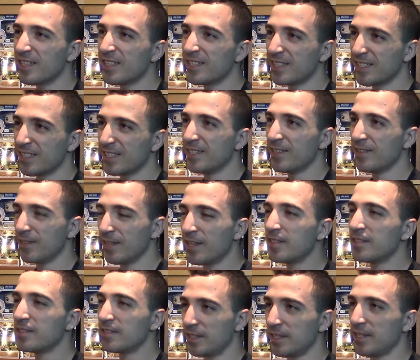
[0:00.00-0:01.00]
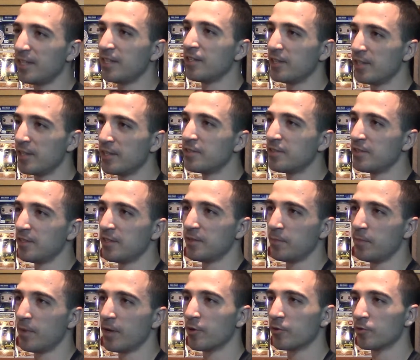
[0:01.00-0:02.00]

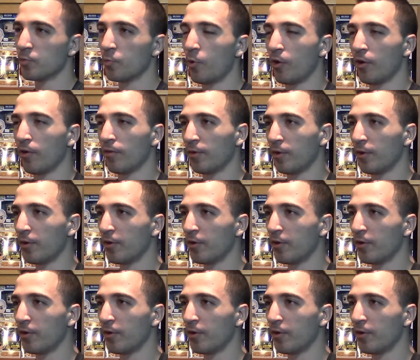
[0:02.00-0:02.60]
biggest one of all.